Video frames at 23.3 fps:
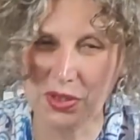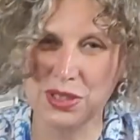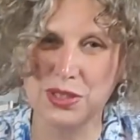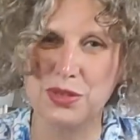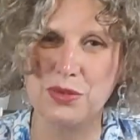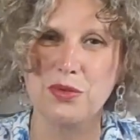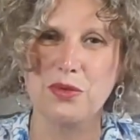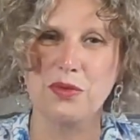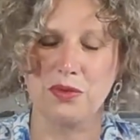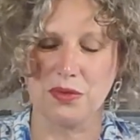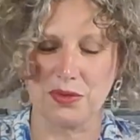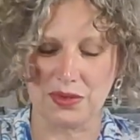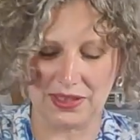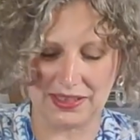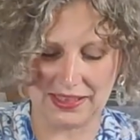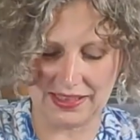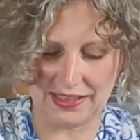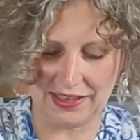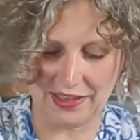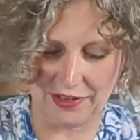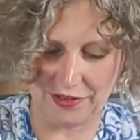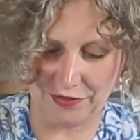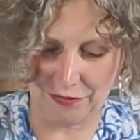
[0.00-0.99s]
sorts
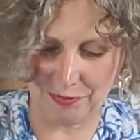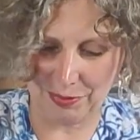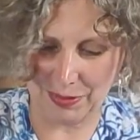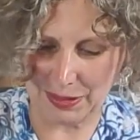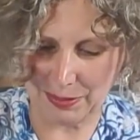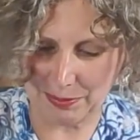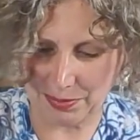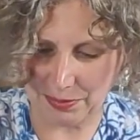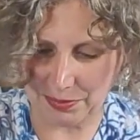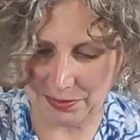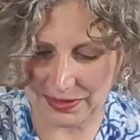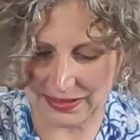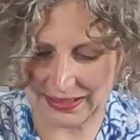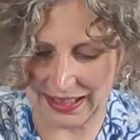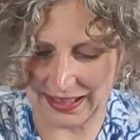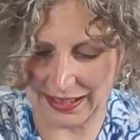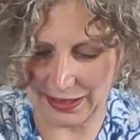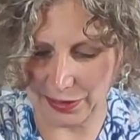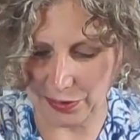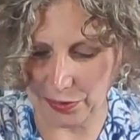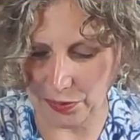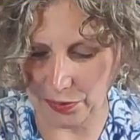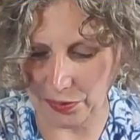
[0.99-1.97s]
of people
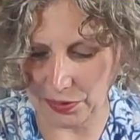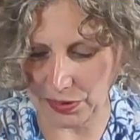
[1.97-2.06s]
selling all